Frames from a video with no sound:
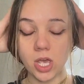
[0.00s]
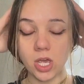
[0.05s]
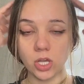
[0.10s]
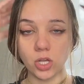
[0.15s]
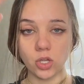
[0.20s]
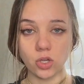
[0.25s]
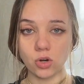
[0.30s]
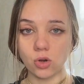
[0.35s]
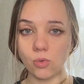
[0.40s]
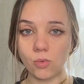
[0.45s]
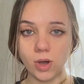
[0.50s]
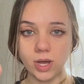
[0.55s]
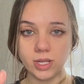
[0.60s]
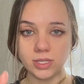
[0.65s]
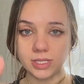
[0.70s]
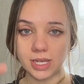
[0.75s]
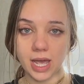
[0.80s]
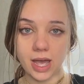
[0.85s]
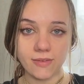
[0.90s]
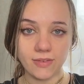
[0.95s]
You don't want to
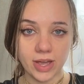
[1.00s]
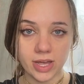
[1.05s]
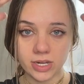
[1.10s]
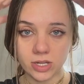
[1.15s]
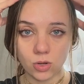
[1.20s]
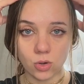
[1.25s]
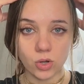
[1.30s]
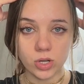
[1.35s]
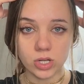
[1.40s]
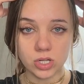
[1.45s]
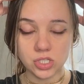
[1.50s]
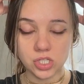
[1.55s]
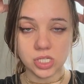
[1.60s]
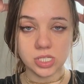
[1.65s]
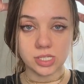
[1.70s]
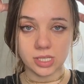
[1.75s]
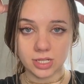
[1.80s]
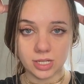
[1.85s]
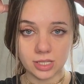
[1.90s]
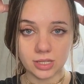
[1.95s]
have any oil just
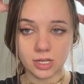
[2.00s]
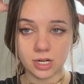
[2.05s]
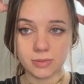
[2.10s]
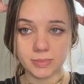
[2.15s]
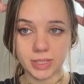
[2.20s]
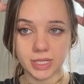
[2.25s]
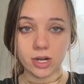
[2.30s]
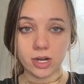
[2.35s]
sitting there because